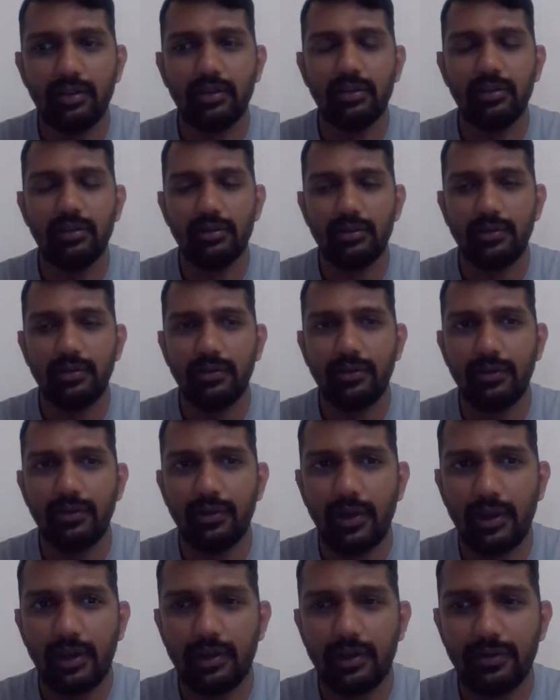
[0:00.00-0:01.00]
or
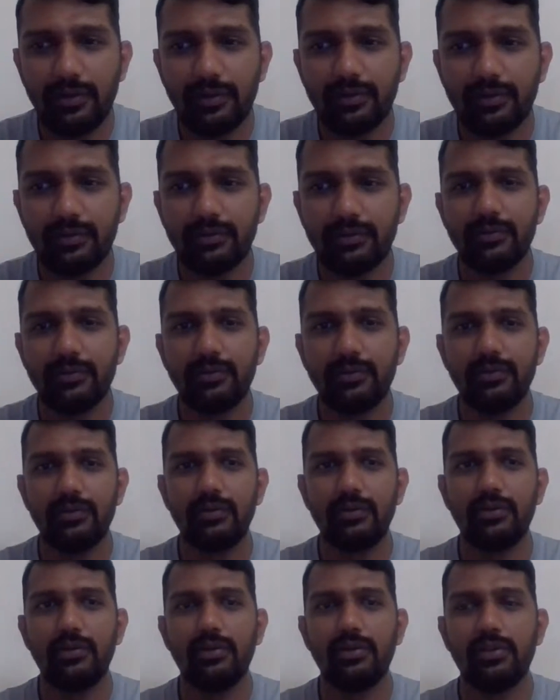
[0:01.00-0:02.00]

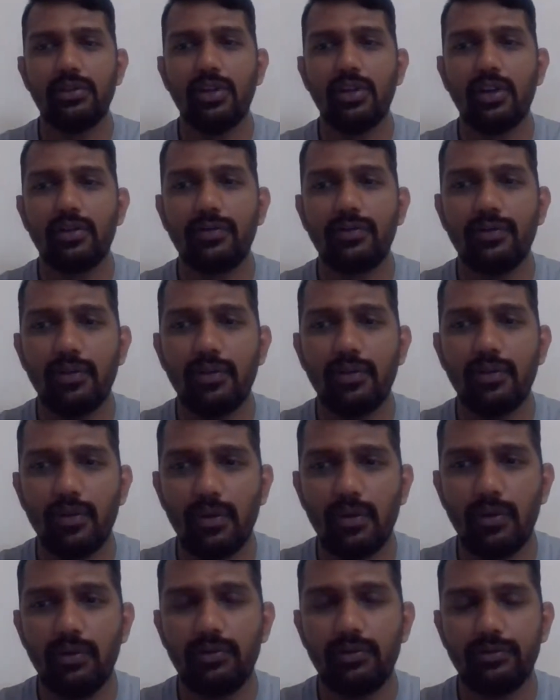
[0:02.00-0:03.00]
5:04
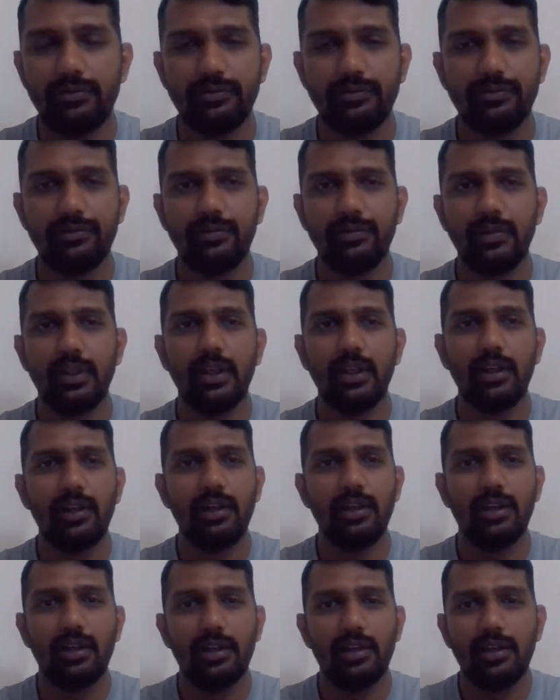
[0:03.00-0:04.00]

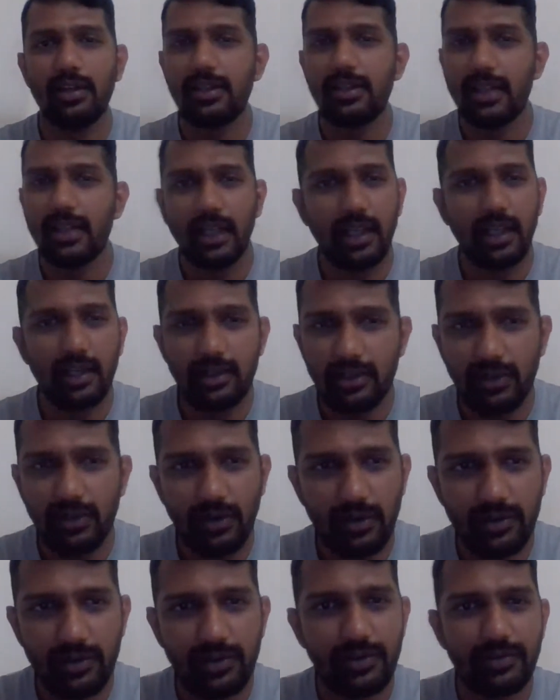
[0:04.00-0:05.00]
seconds
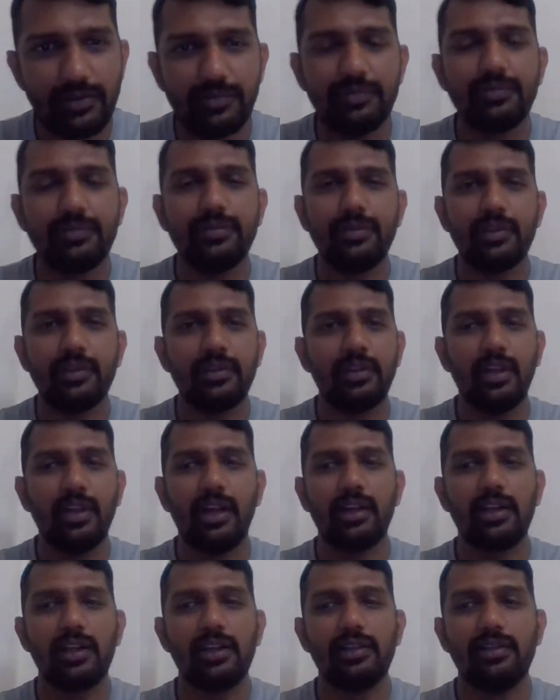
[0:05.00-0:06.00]
crossed.
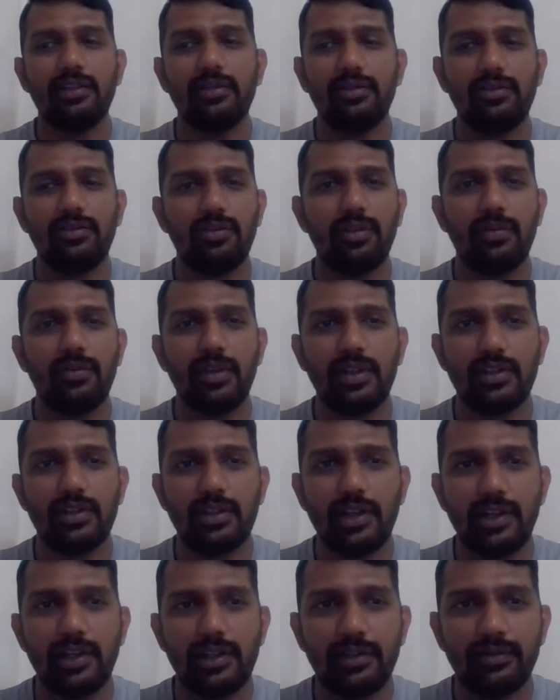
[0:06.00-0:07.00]
Again, 3
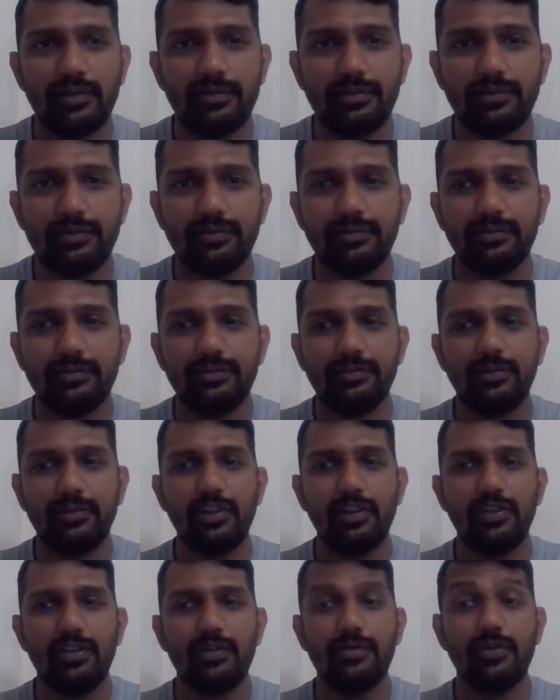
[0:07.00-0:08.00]
minutes late,
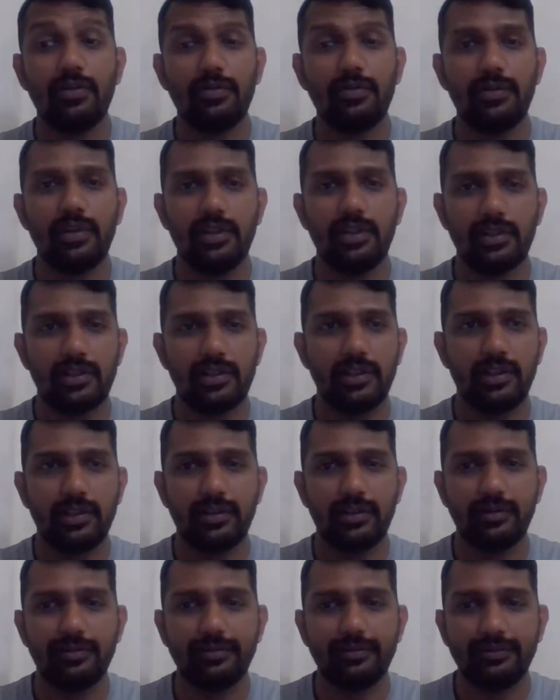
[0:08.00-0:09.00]
3 to 4 minutes late.